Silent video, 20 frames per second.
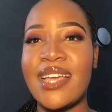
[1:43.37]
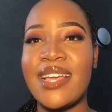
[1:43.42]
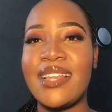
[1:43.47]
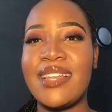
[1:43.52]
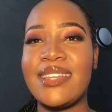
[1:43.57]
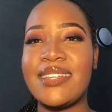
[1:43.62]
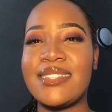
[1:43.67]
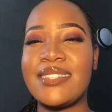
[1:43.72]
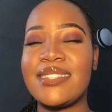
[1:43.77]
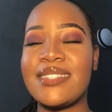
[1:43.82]

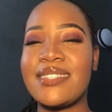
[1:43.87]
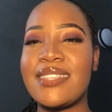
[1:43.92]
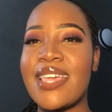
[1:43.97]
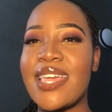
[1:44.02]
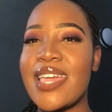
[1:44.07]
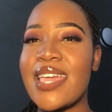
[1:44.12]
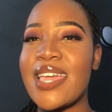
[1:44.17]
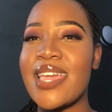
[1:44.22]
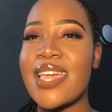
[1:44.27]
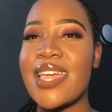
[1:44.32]
let's
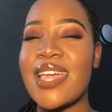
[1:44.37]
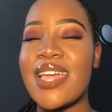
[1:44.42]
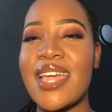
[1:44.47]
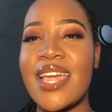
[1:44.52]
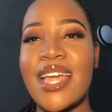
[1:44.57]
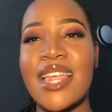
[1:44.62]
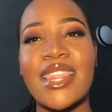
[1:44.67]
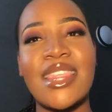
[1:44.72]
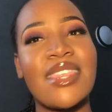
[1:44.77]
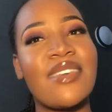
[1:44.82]

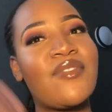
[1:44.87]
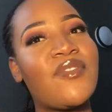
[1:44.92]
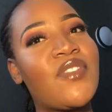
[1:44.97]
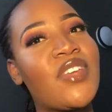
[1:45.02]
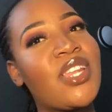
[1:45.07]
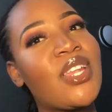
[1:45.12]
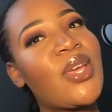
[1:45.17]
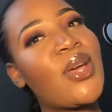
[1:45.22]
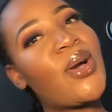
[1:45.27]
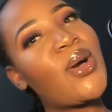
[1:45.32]
see in the
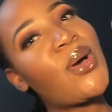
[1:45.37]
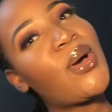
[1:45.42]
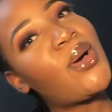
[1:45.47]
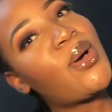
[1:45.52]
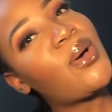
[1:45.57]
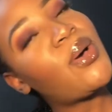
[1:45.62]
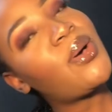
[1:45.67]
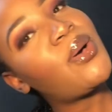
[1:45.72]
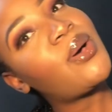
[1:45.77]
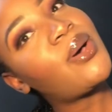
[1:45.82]

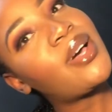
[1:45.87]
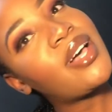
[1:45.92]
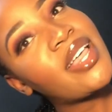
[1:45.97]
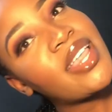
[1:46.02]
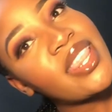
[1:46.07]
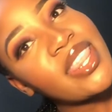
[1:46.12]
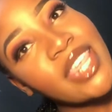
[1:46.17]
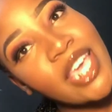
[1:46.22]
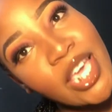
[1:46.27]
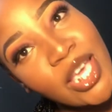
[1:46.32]
video
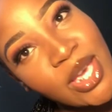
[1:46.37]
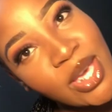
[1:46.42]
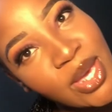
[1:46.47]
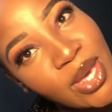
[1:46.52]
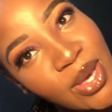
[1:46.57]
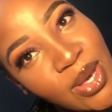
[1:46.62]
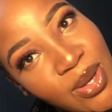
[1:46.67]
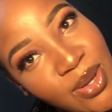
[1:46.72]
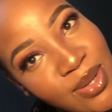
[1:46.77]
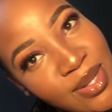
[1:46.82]
thank
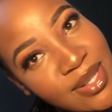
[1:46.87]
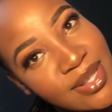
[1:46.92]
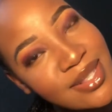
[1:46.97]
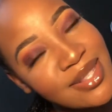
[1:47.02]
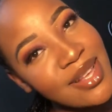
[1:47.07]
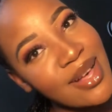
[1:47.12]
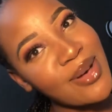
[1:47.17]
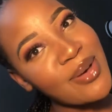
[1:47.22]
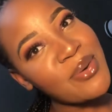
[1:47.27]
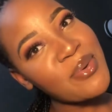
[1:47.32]
you
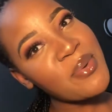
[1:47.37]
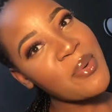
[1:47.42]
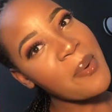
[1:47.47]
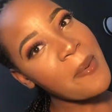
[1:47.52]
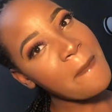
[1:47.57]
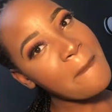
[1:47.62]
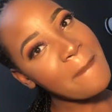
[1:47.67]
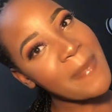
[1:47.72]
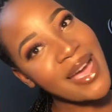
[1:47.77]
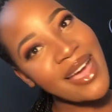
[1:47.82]
so
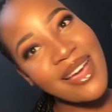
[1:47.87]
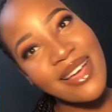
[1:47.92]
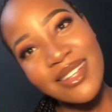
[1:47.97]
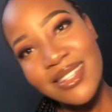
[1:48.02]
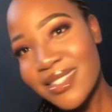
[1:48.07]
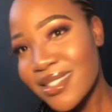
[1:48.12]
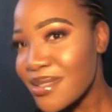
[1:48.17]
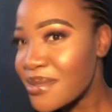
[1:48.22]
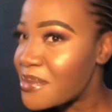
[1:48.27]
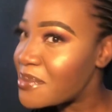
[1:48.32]

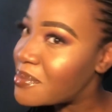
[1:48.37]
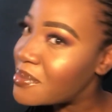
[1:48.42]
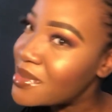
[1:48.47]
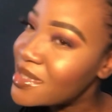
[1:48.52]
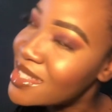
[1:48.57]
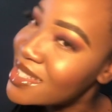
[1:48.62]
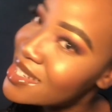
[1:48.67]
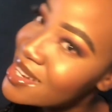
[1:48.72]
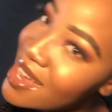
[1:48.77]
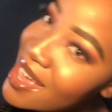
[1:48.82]
much
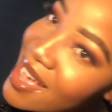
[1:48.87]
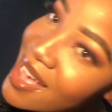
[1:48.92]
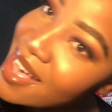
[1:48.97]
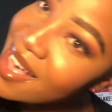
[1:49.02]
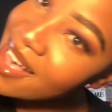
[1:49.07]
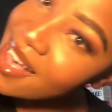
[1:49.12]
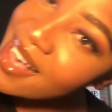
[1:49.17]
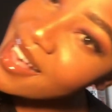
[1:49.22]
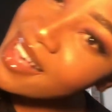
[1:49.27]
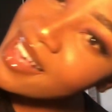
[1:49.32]

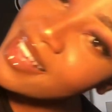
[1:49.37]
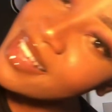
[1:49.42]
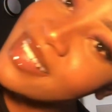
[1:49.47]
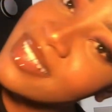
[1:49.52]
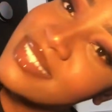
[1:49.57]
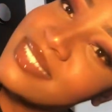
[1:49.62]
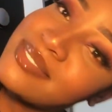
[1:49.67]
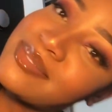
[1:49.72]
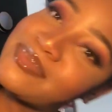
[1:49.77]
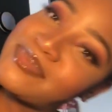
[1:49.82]

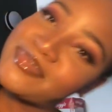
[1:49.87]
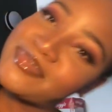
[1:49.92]
okay